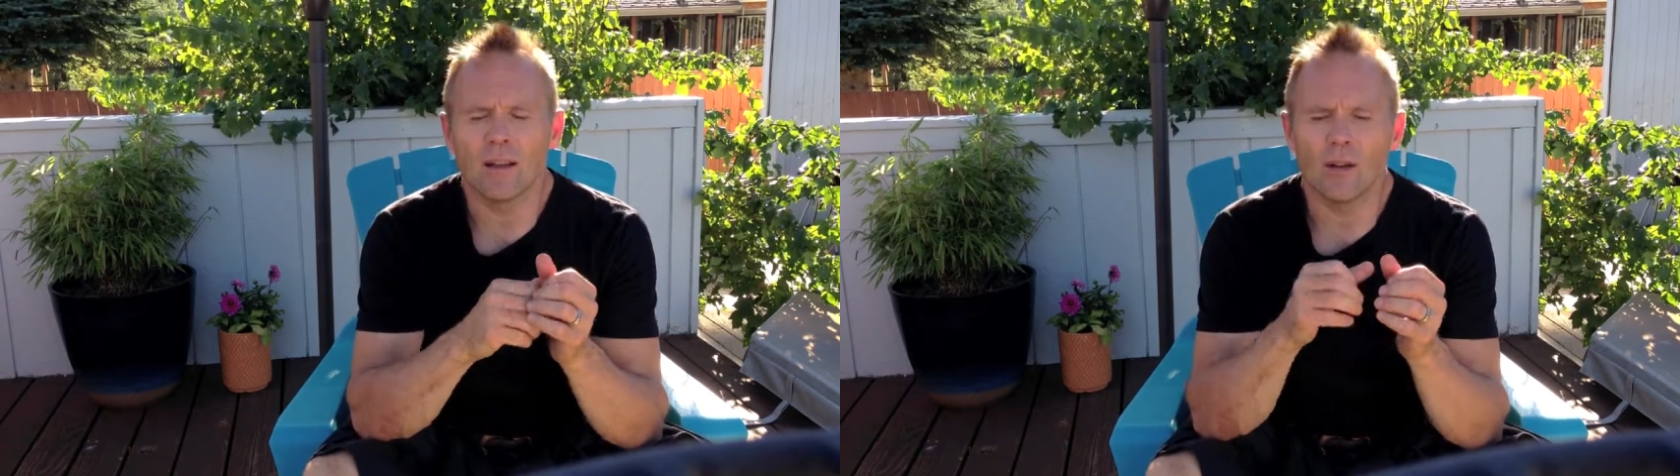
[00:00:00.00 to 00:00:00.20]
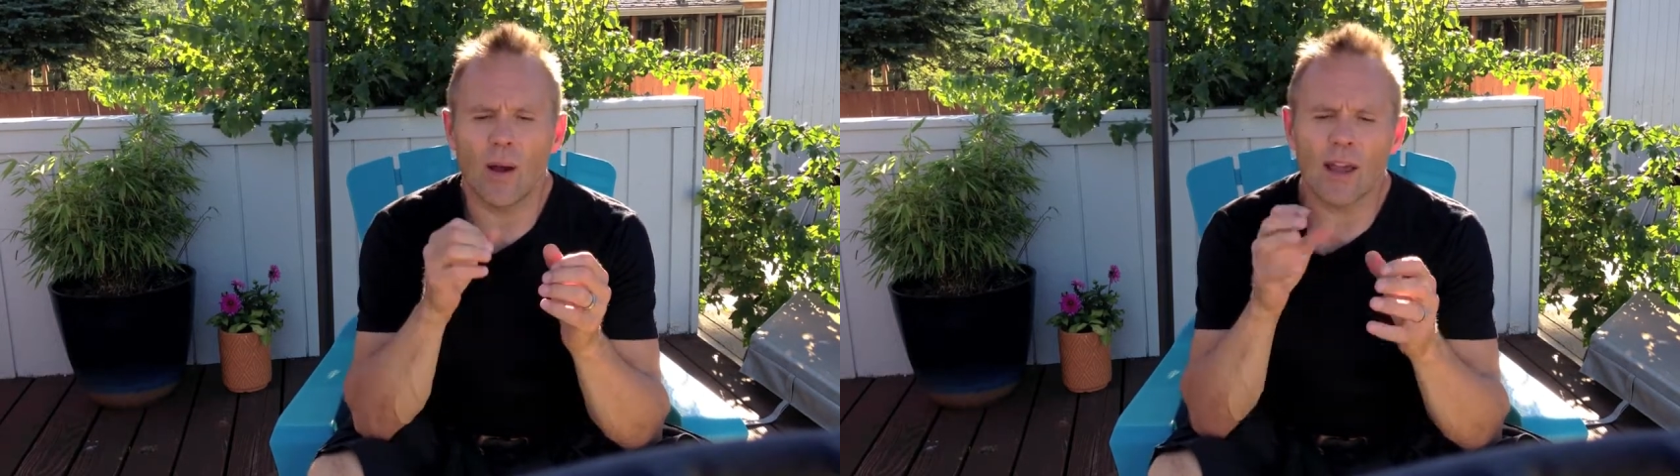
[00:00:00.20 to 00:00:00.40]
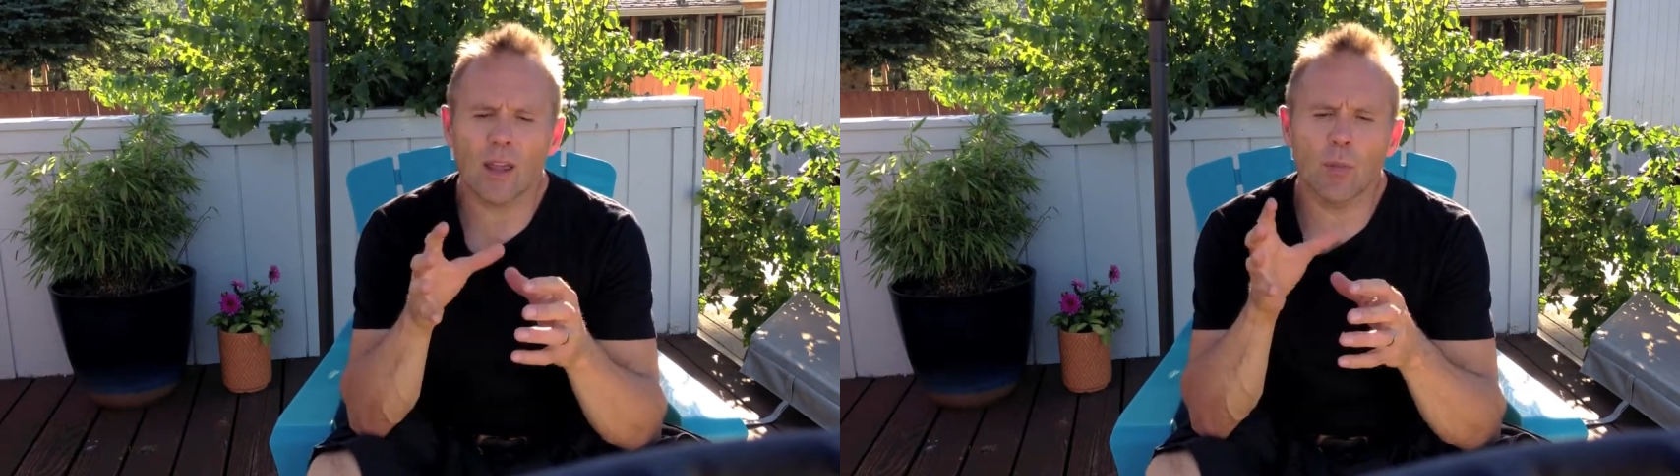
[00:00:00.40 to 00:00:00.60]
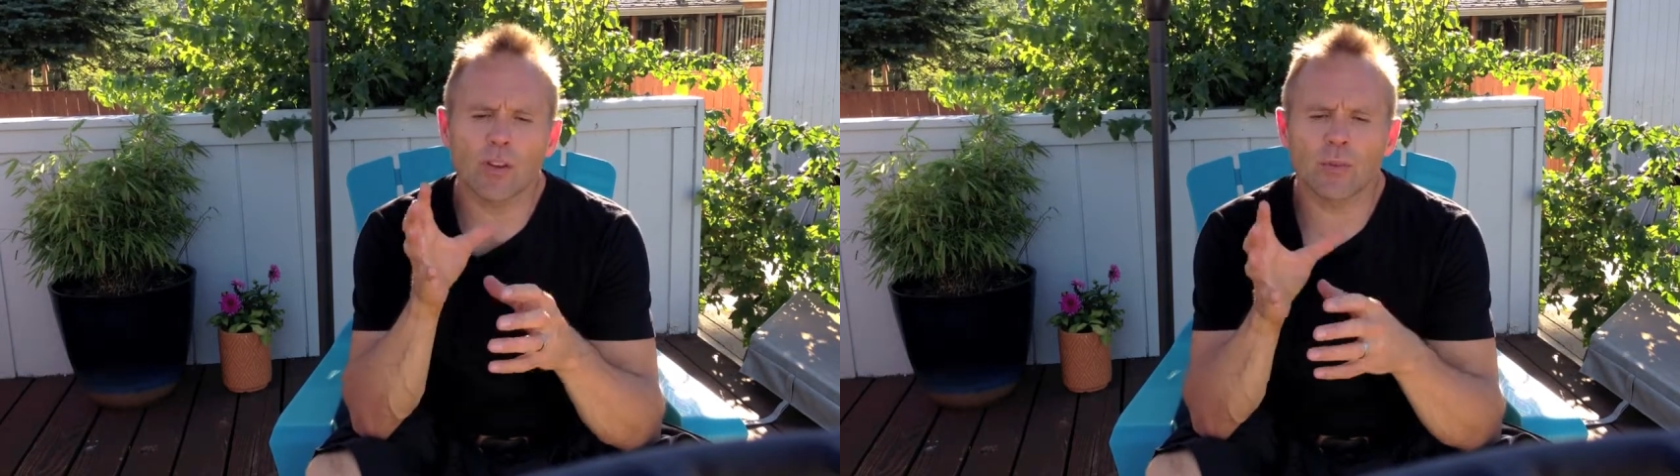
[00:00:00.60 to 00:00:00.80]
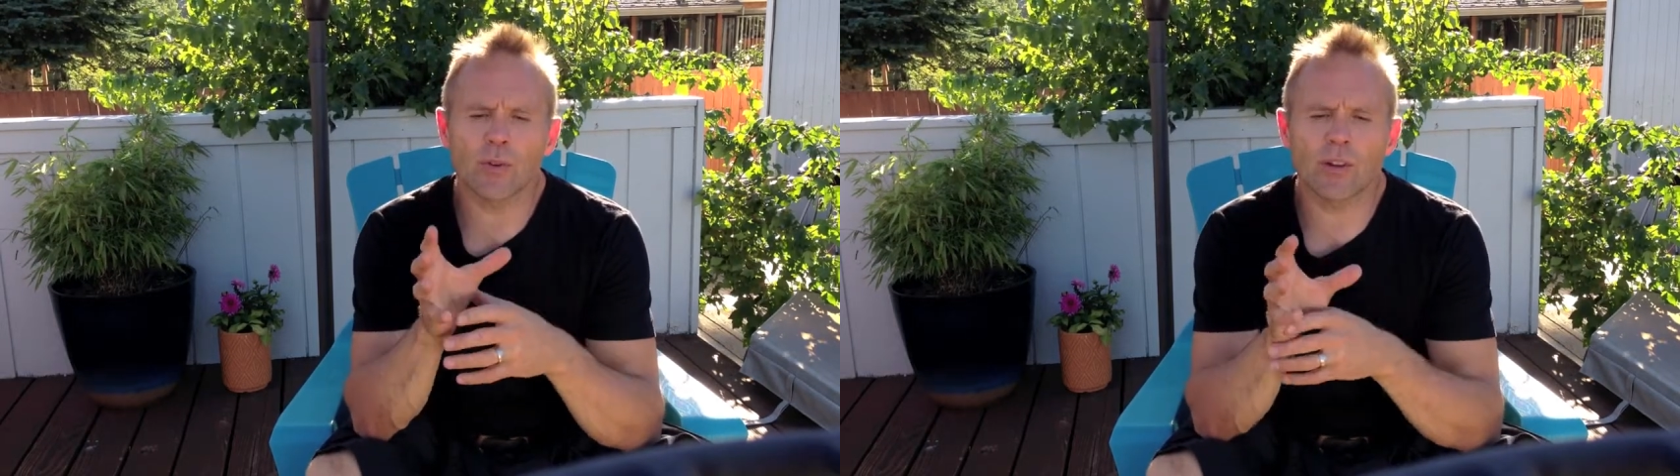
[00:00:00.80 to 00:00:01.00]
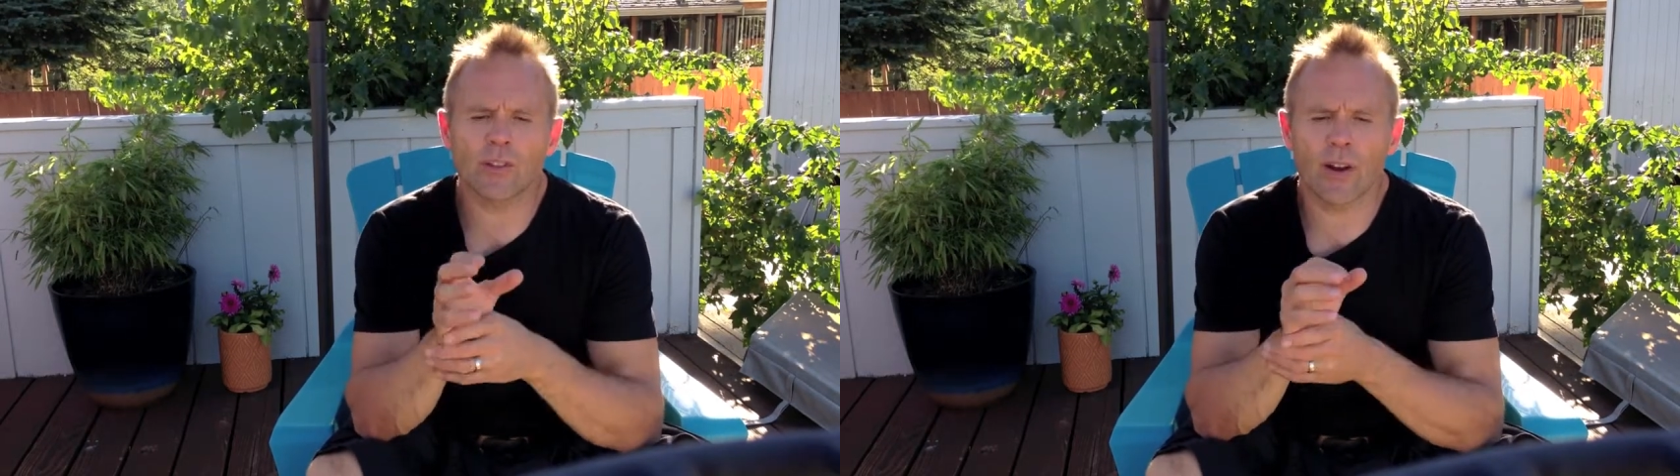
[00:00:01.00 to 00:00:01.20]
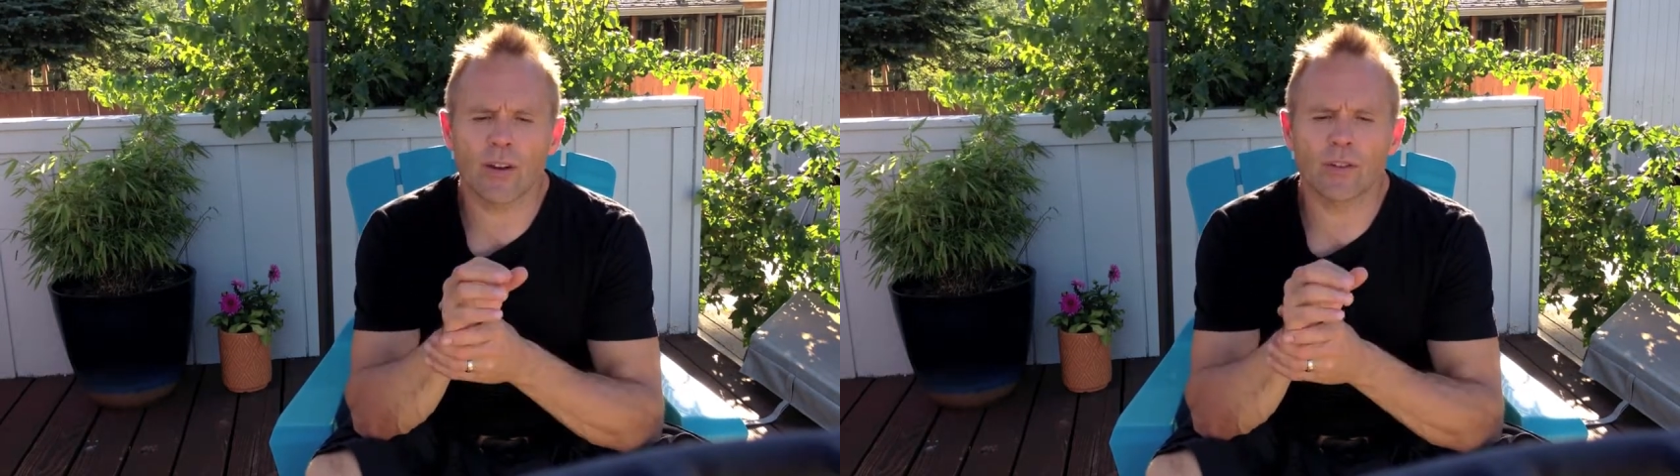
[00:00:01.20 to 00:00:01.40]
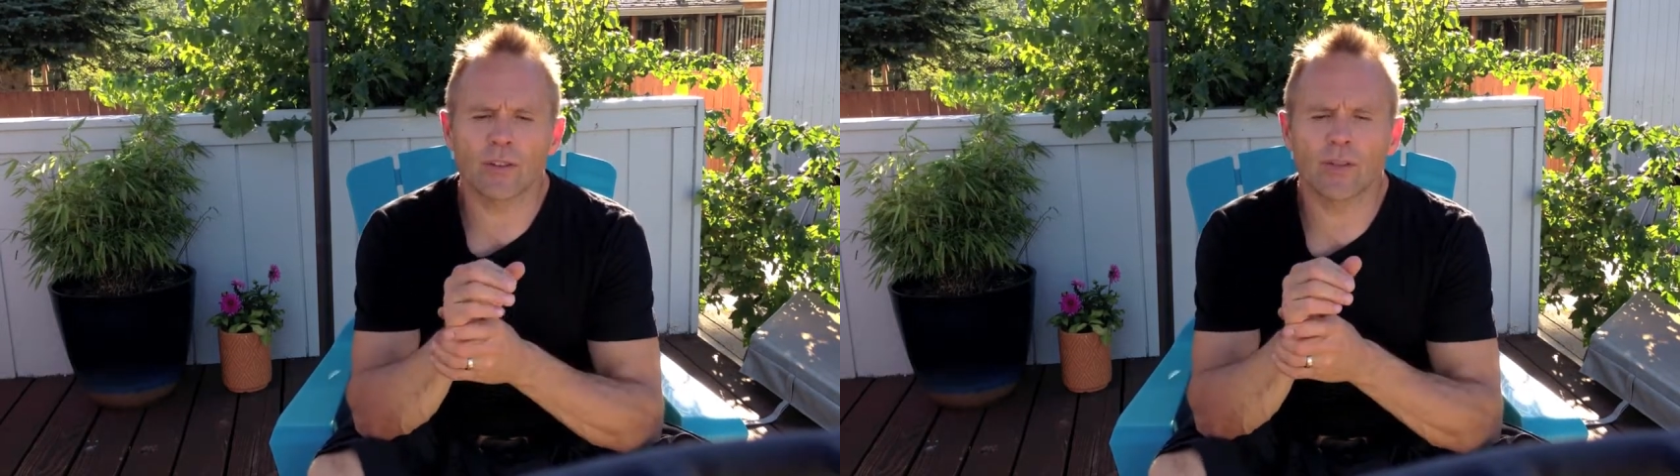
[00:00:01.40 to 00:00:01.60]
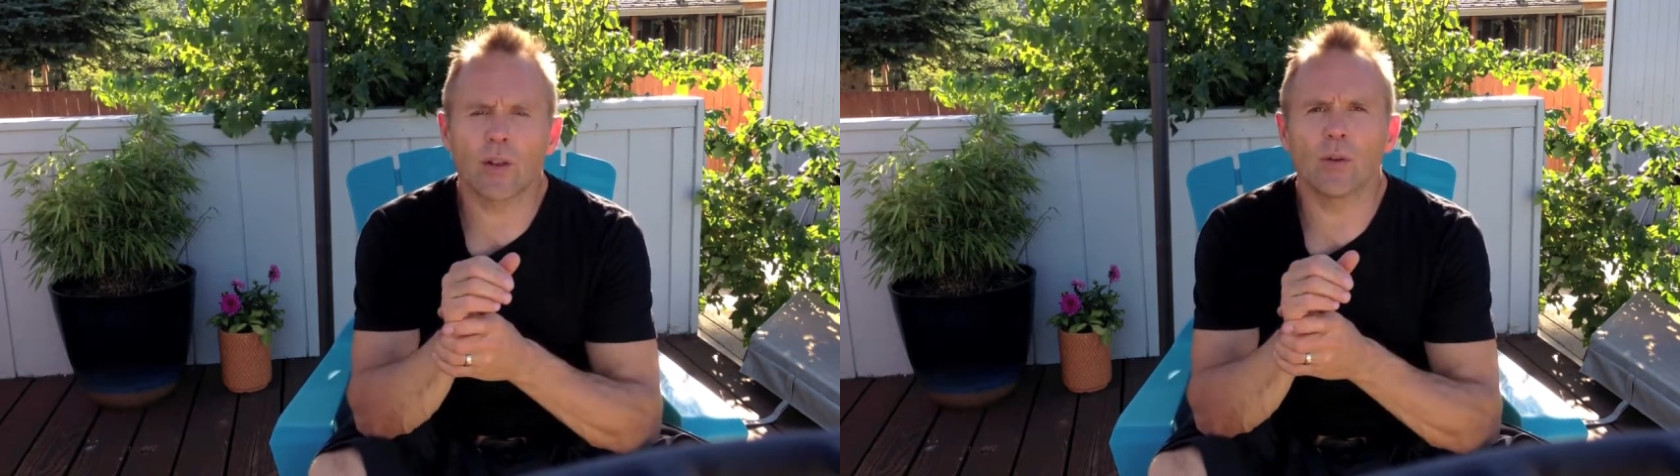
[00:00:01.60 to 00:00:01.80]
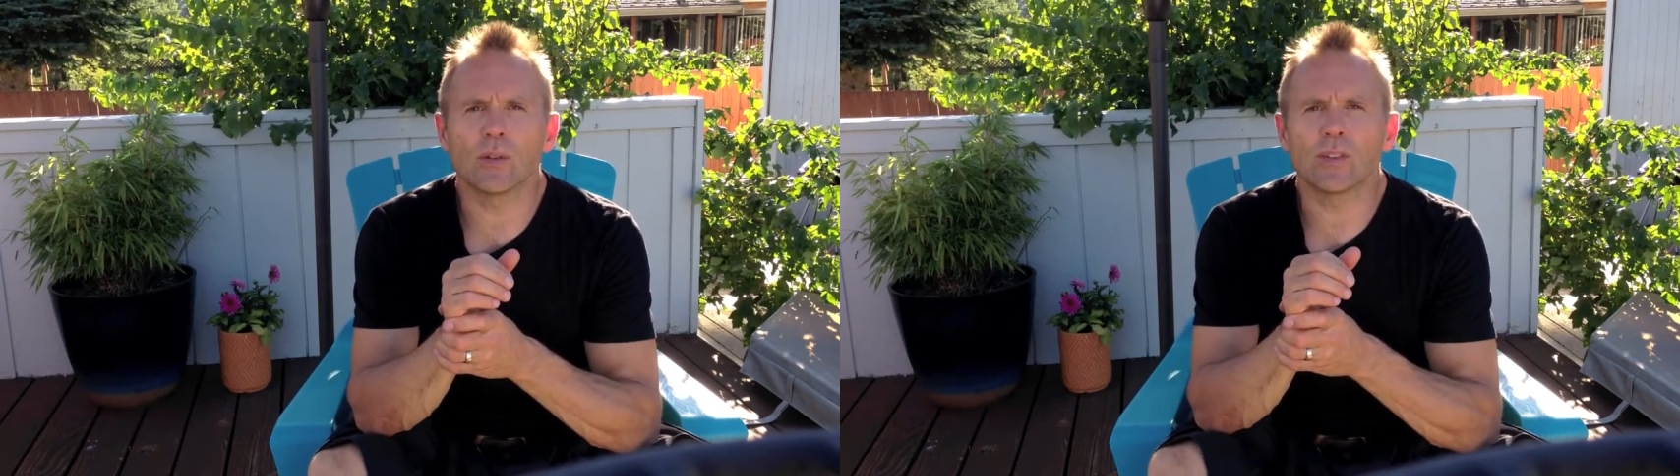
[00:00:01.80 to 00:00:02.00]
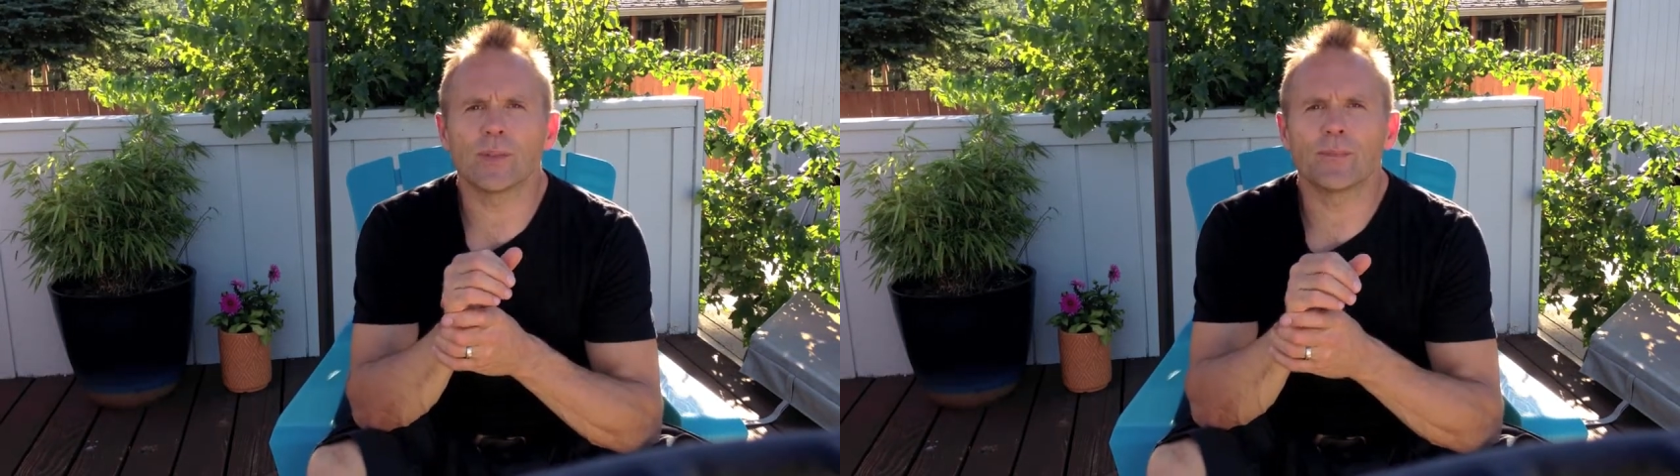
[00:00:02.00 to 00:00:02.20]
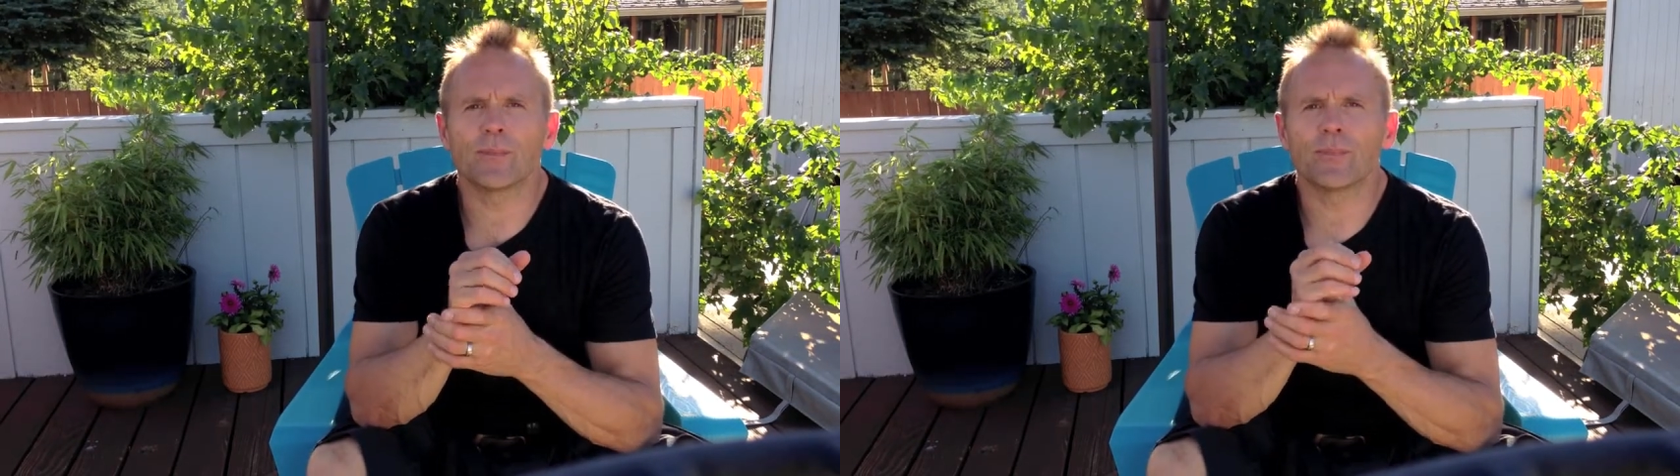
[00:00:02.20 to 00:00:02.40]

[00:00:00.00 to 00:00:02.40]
You know, acupuncture meridians are energy flows